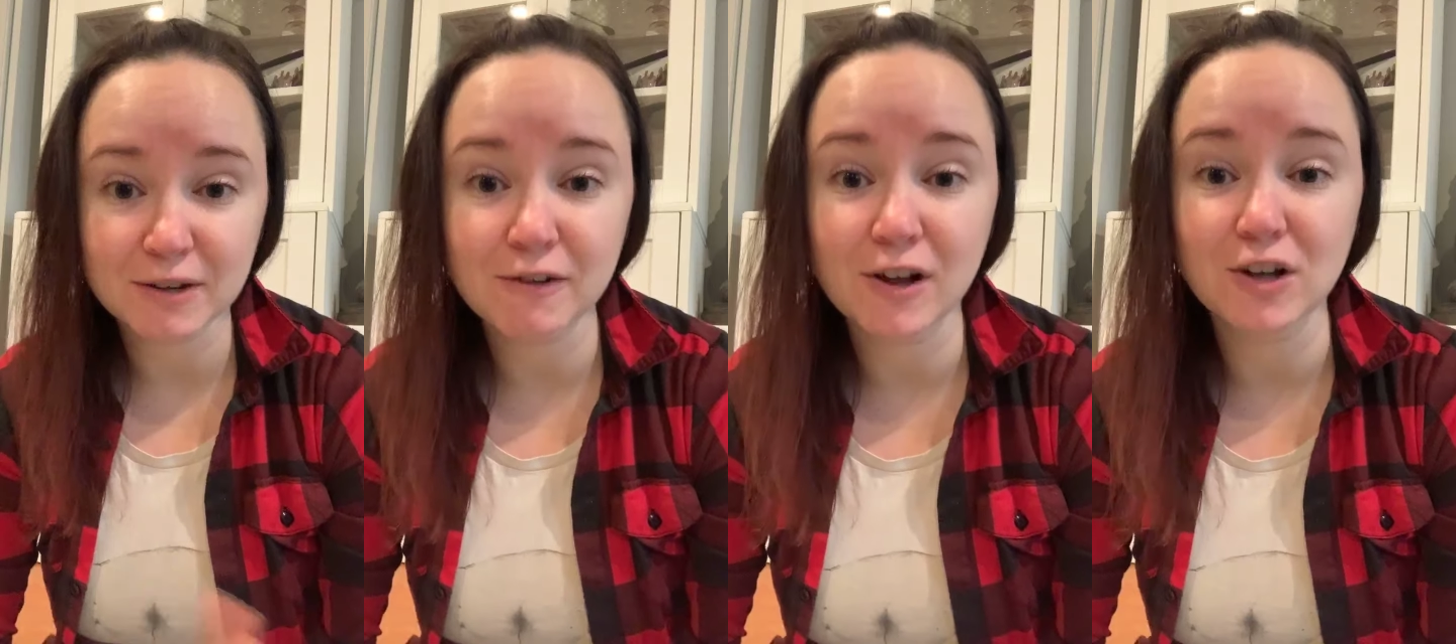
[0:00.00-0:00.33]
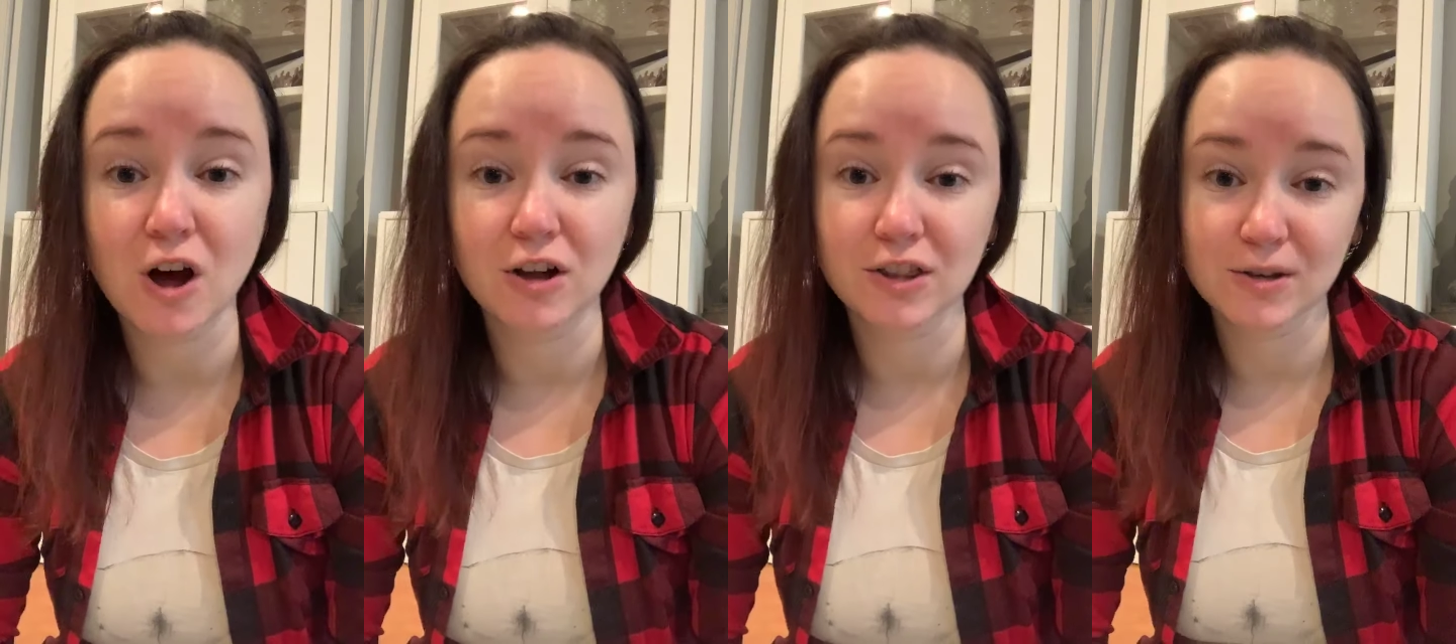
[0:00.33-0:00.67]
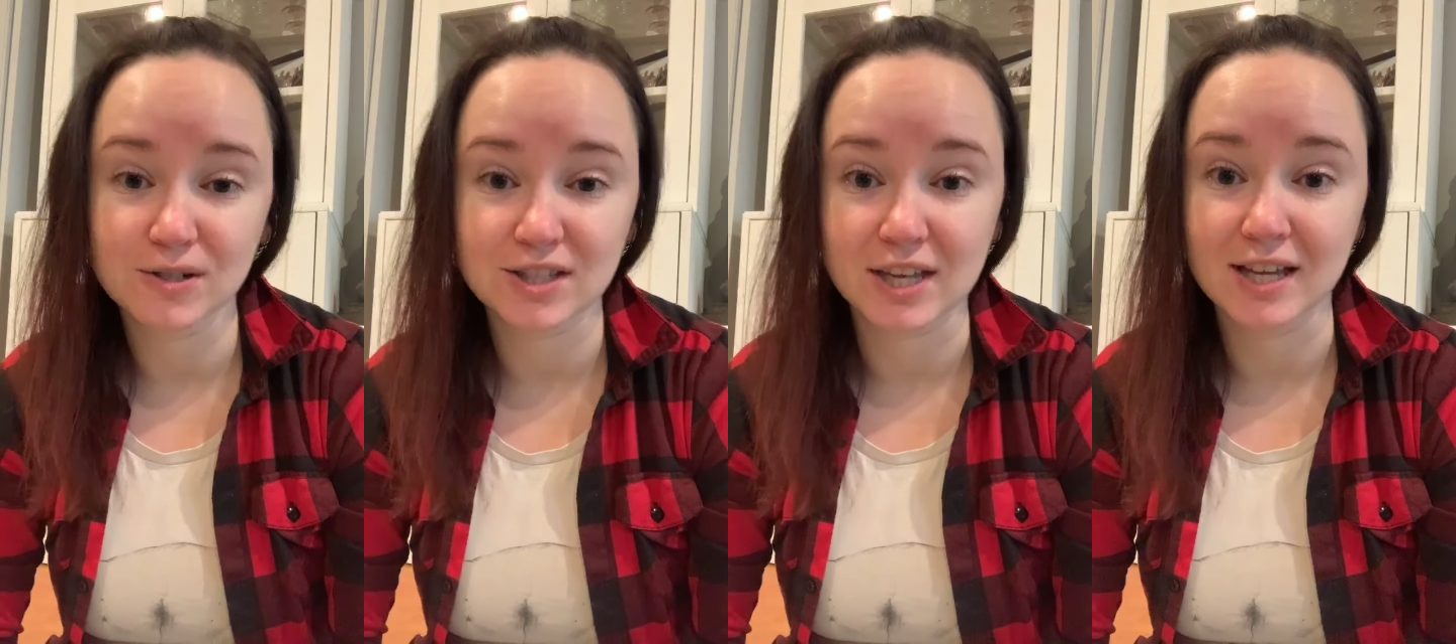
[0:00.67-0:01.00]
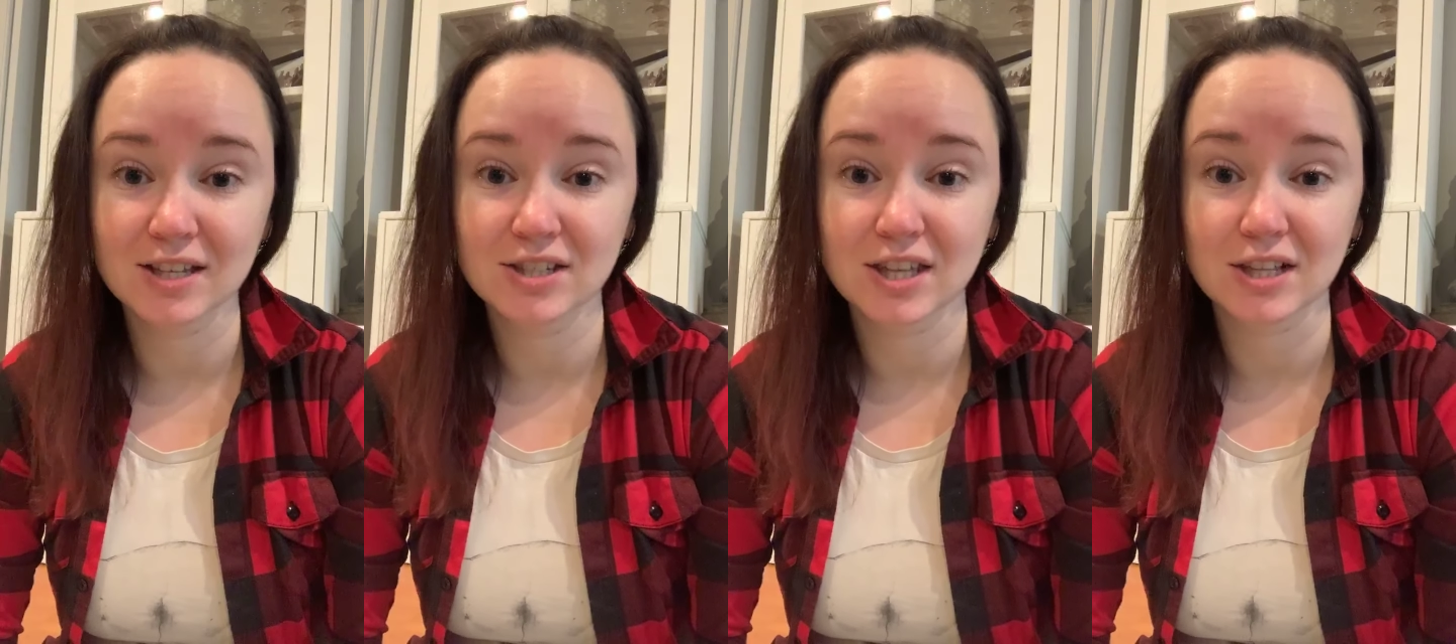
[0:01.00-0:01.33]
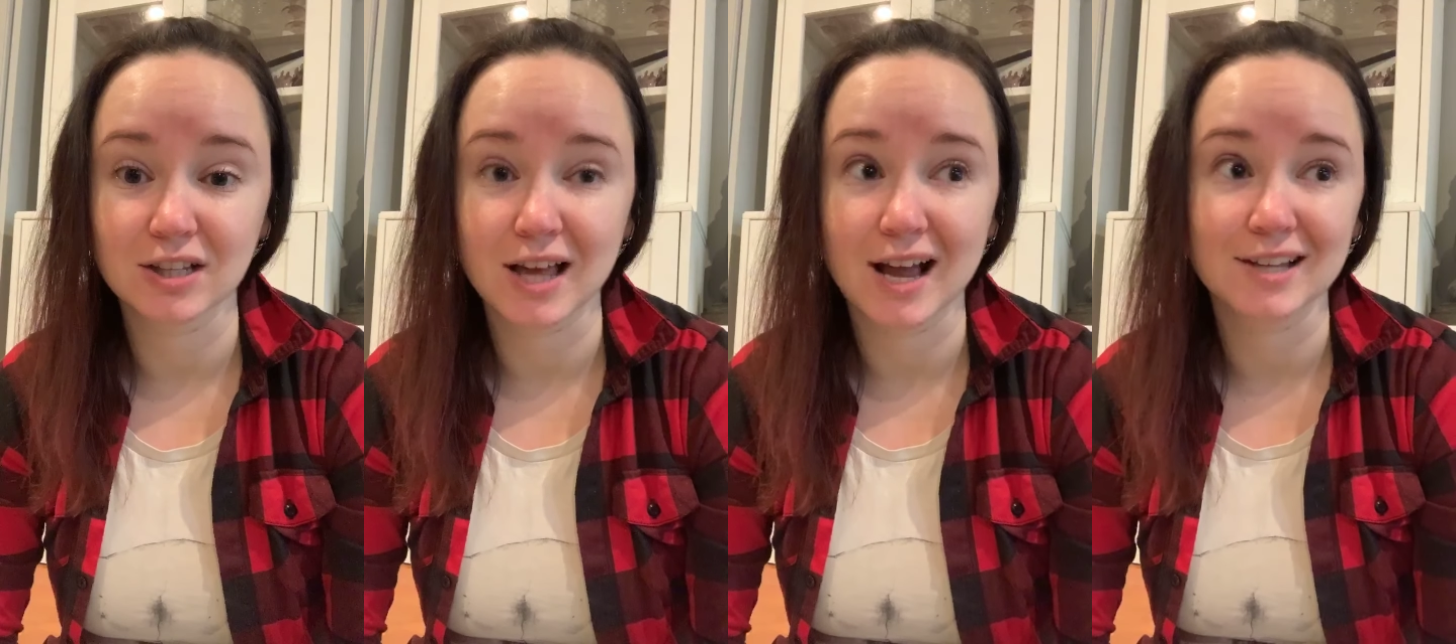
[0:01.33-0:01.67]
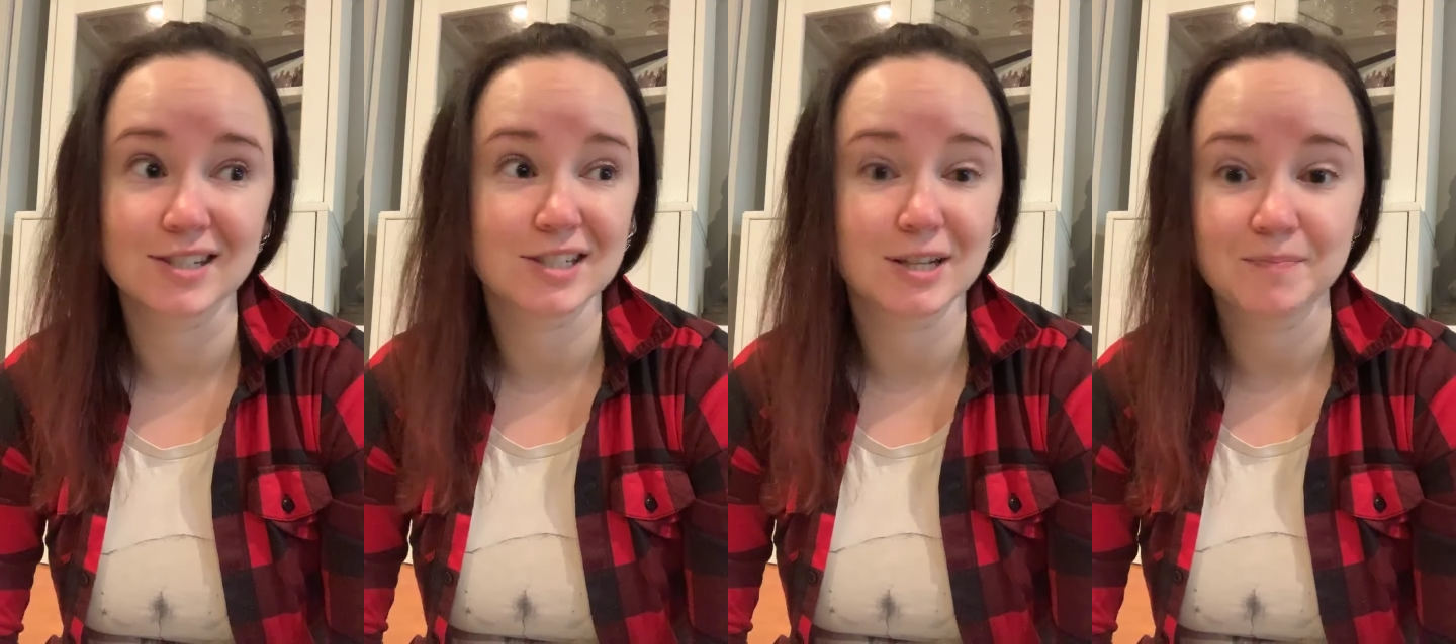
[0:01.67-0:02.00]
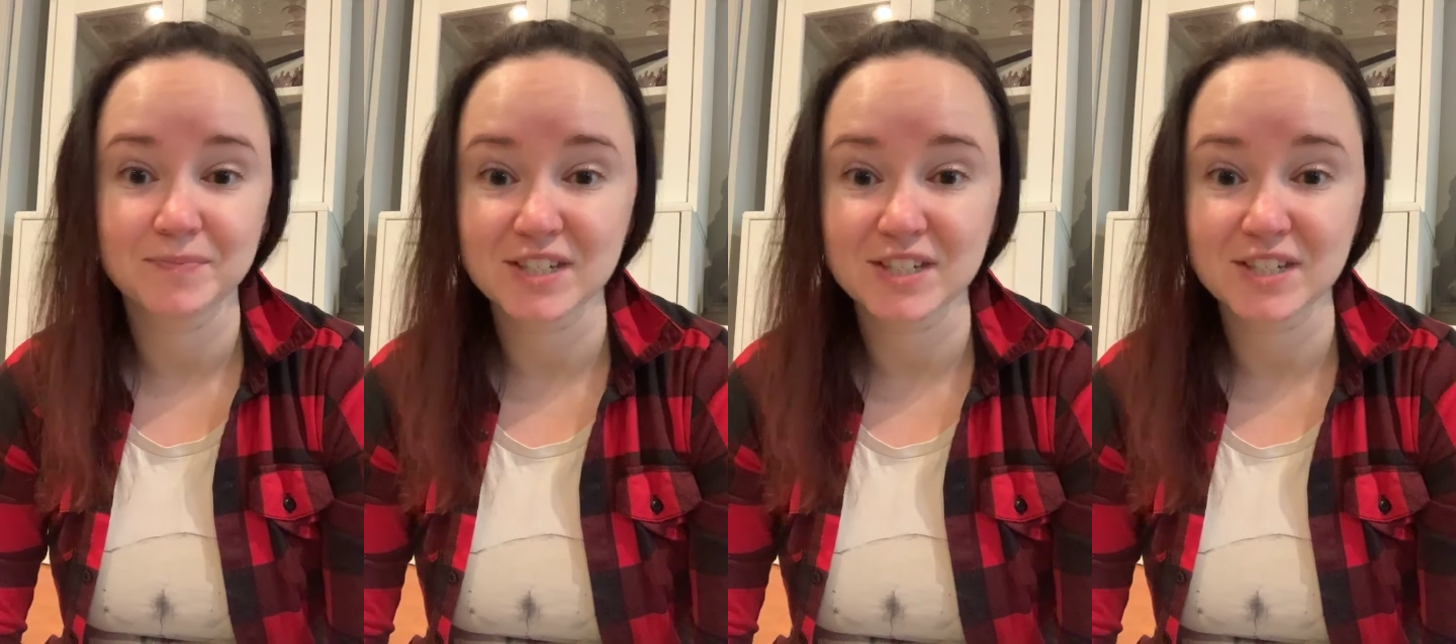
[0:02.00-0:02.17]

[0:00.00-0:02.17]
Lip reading: felt all those things in the last